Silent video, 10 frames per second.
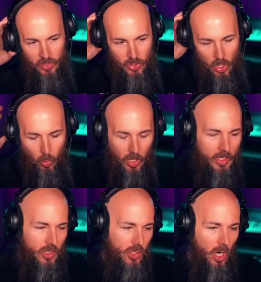So we're going
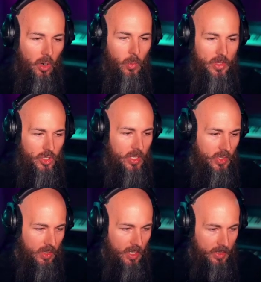to start with
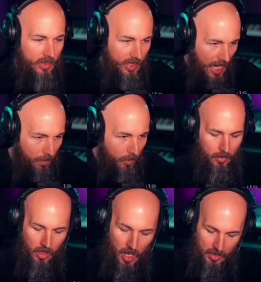just this tape
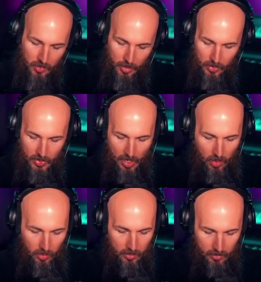glockenspiel
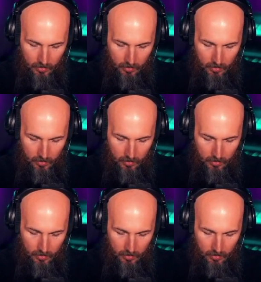sound,